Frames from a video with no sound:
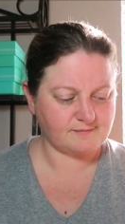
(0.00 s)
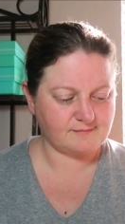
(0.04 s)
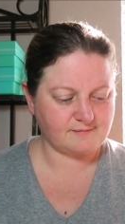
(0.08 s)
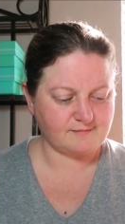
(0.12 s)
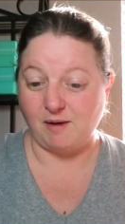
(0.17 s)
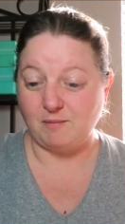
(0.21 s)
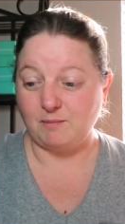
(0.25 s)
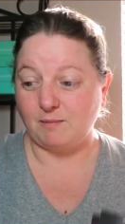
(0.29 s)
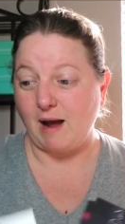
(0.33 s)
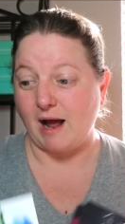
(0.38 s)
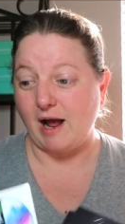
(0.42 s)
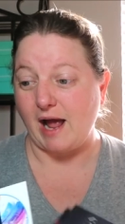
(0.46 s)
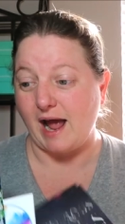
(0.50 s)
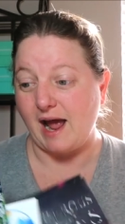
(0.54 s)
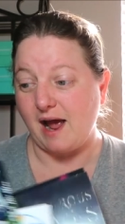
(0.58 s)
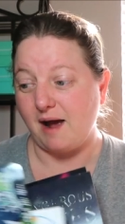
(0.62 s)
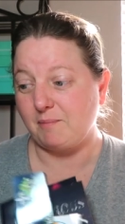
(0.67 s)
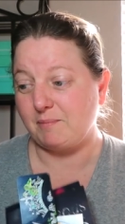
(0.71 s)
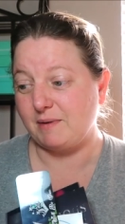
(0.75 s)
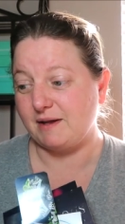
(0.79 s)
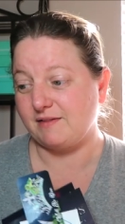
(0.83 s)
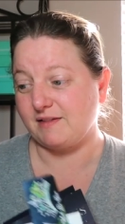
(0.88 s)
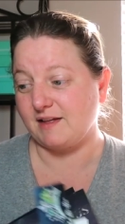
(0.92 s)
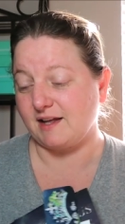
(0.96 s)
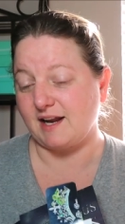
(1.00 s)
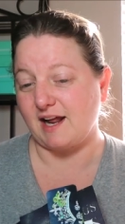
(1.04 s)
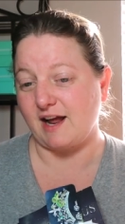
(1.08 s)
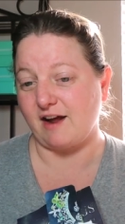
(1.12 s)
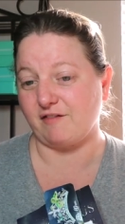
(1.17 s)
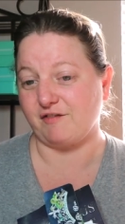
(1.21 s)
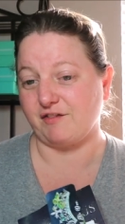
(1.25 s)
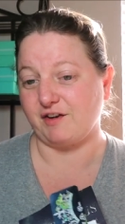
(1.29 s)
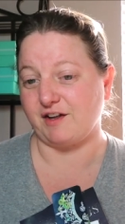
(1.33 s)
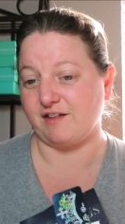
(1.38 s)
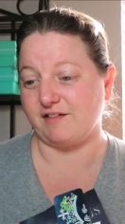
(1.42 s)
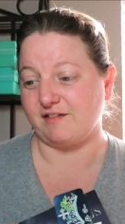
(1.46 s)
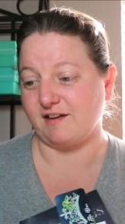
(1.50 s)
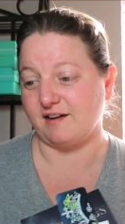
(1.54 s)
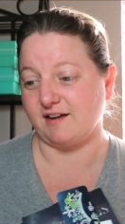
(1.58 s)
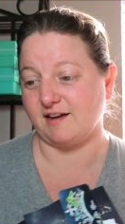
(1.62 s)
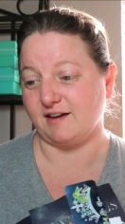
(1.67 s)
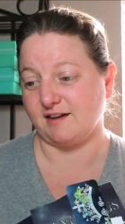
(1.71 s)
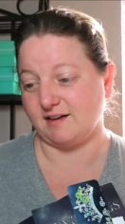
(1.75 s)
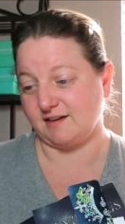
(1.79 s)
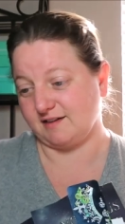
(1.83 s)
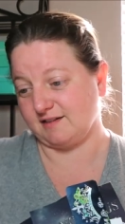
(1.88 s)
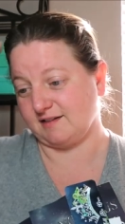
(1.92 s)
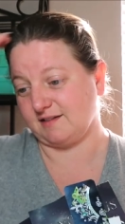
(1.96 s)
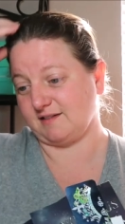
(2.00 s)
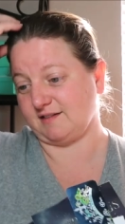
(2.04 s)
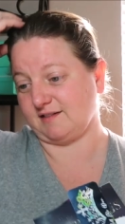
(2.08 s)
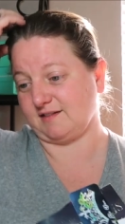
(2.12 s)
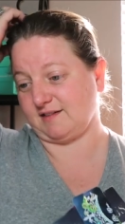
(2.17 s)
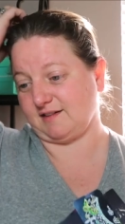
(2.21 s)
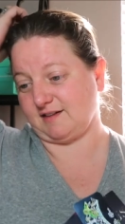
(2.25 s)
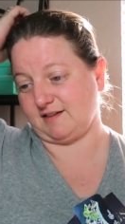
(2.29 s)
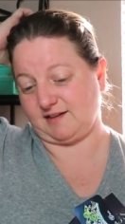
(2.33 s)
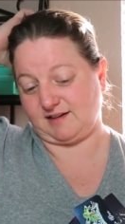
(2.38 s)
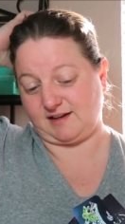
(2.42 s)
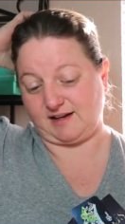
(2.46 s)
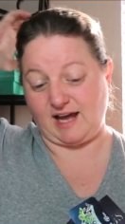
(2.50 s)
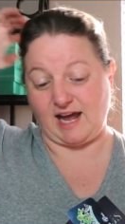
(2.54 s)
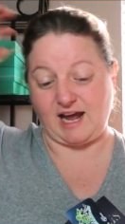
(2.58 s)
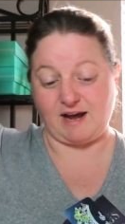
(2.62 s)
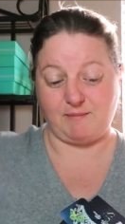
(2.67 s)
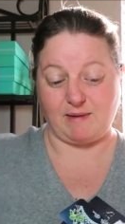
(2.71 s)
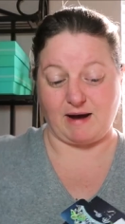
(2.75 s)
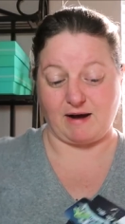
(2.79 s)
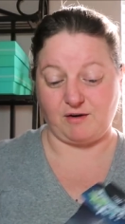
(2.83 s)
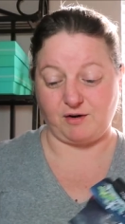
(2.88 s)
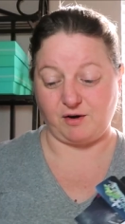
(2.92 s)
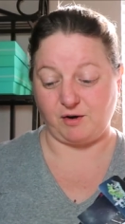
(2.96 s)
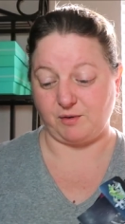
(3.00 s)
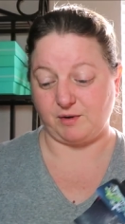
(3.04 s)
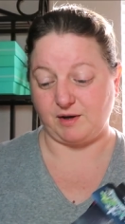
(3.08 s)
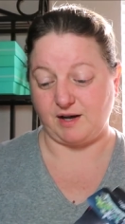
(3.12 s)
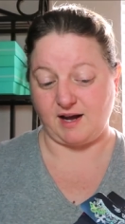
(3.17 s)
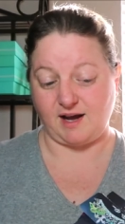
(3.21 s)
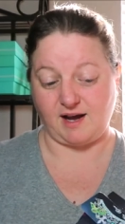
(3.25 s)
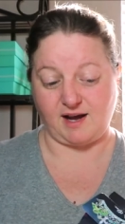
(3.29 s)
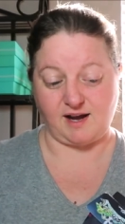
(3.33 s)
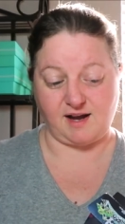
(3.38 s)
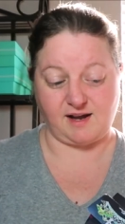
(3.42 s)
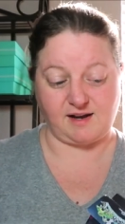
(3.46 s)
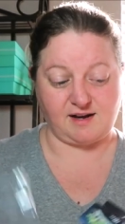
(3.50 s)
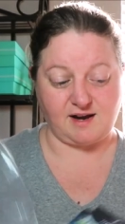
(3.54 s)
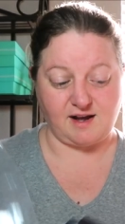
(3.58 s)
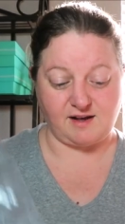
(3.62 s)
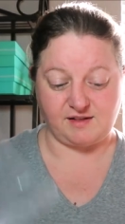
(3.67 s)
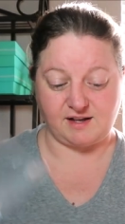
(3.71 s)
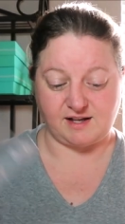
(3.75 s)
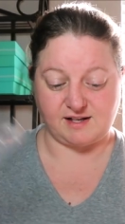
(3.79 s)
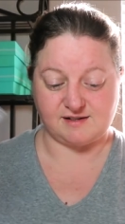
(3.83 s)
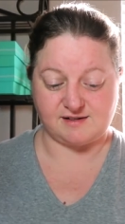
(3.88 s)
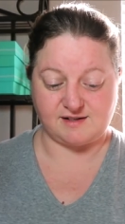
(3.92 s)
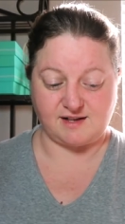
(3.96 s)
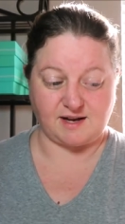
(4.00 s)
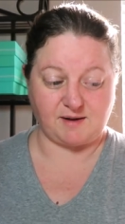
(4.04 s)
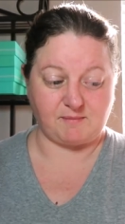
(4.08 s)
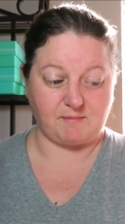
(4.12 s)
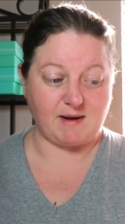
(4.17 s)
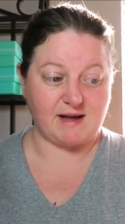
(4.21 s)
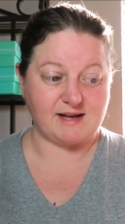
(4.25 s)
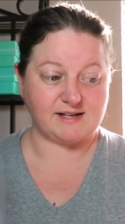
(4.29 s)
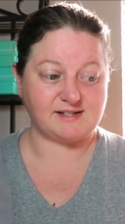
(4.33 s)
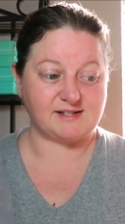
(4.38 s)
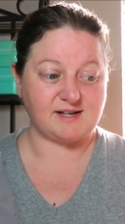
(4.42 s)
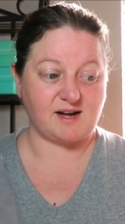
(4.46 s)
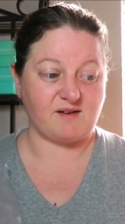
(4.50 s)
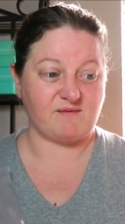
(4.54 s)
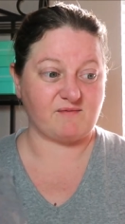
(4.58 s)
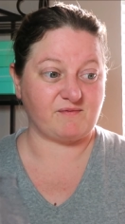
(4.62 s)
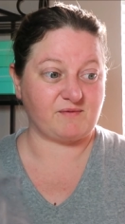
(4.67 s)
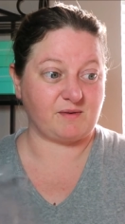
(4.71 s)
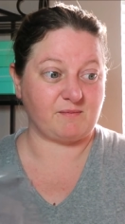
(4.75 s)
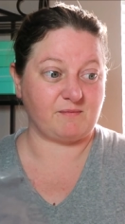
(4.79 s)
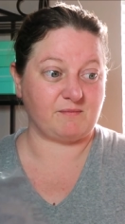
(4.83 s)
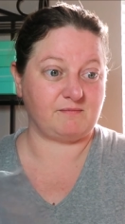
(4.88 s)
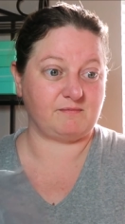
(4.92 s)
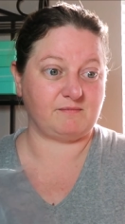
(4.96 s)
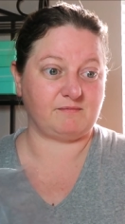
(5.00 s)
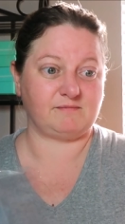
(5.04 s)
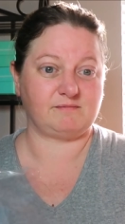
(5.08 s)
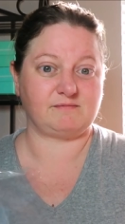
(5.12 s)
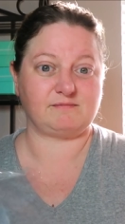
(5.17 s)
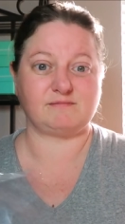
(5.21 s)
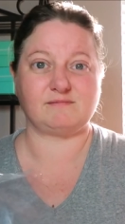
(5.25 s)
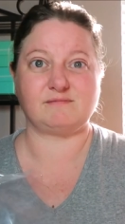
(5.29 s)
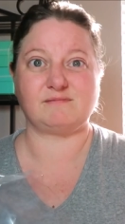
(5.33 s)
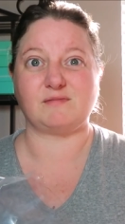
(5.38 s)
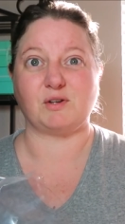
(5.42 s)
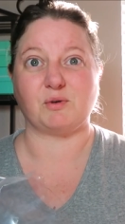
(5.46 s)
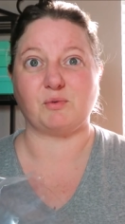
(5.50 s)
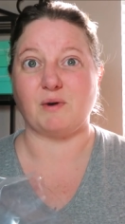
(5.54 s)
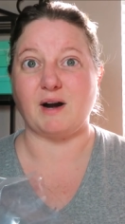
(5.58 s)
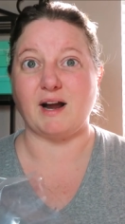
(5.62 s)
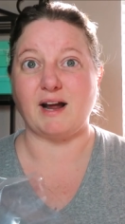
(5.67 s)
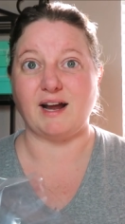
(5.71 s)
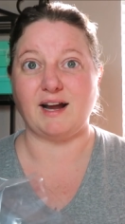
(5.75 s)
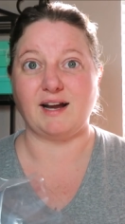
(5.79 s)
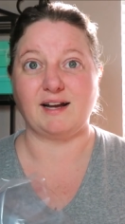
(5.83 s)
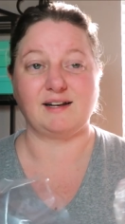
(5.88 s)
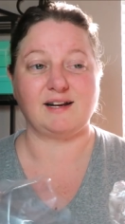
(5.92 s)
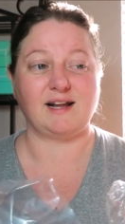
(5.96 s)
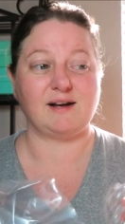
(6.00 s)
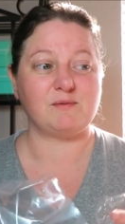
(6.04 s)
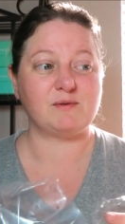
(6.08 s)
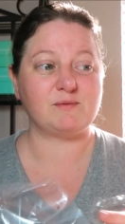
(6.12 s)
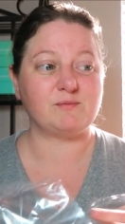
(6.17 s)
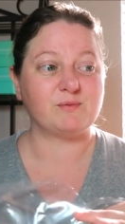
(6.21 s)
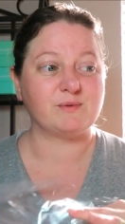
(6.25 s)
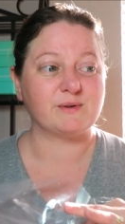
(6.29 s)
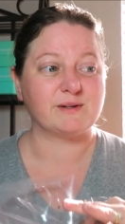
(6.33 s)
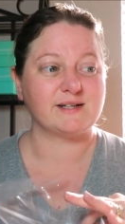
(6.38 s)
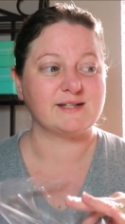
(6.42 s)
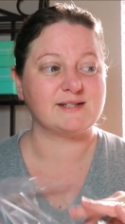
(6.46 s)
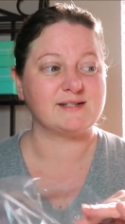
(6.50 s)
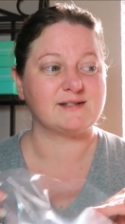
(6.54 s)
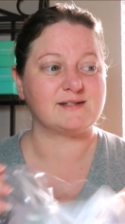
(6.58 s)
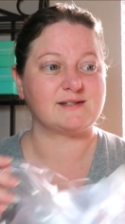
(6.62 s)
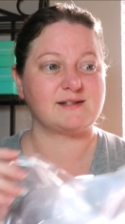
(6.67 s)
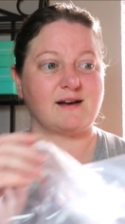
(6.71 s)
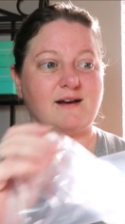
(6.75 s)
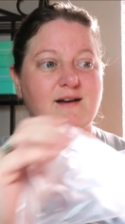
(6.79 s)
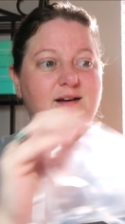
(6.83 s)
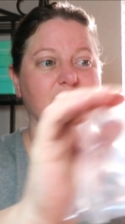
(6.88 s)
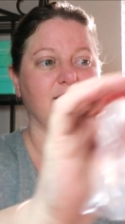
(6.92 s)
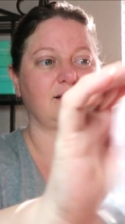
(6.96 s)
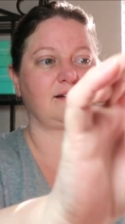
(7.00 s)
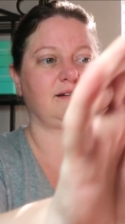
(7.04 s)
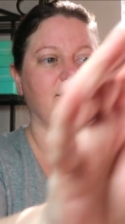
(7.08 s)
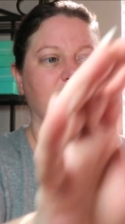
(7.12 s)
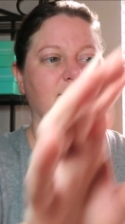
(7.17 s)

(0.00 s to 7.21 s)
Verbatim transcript: I'm happy that everything came out okay and nothing's like messed up from the rain. That would really suck.